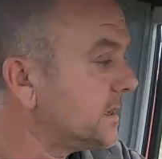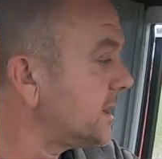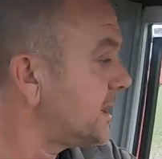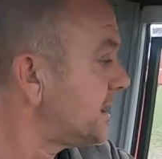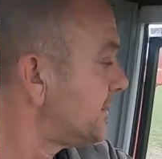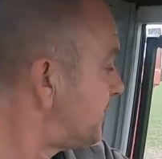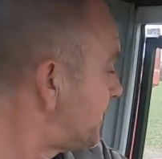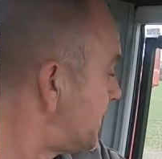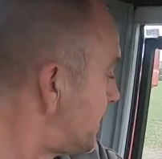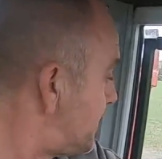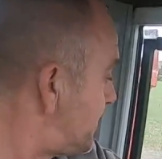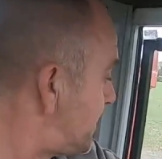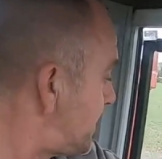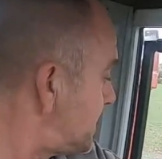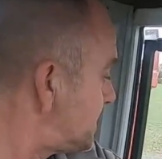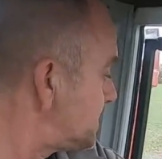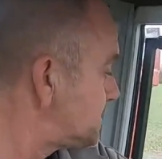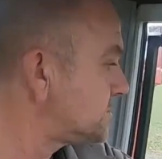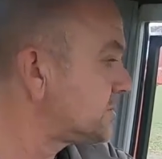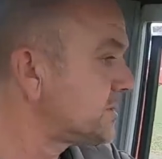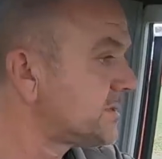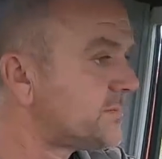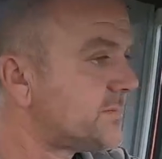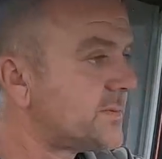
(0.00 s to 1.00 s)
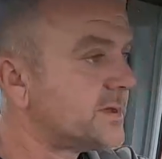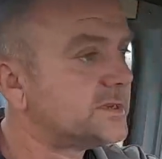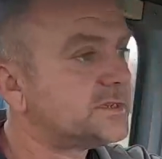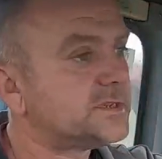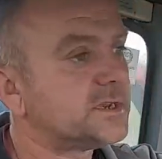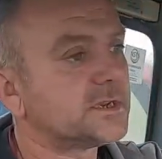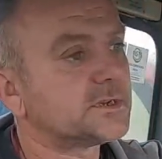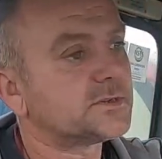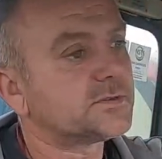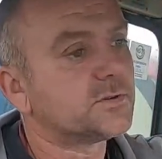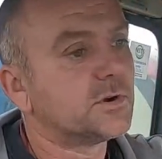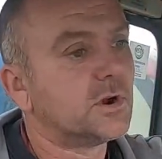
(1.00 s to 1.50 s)
Yeah, very pleased with my
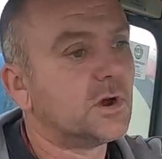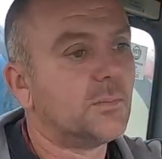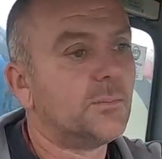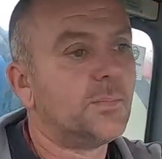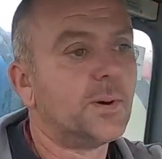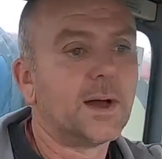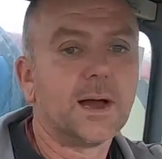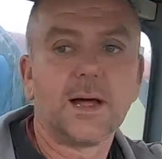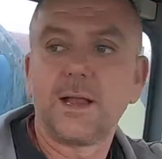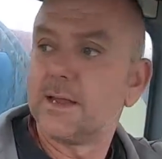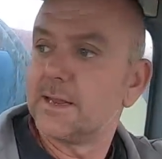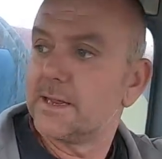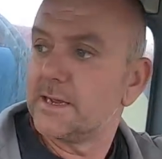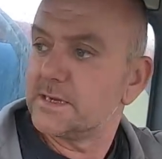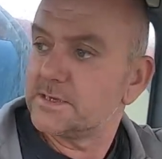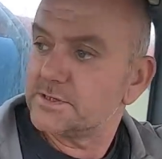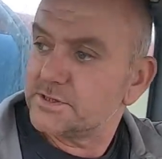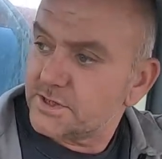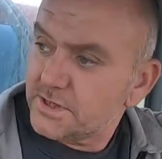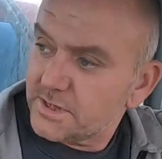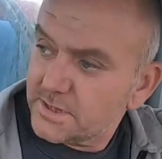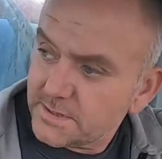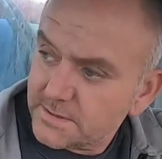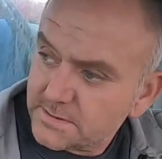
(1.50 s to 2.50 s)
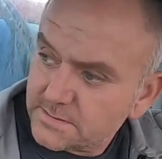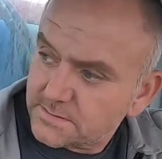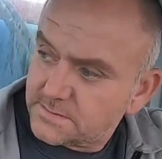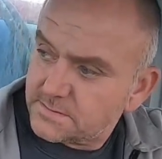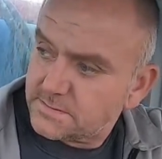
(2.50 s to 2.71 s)
6-row barley actually.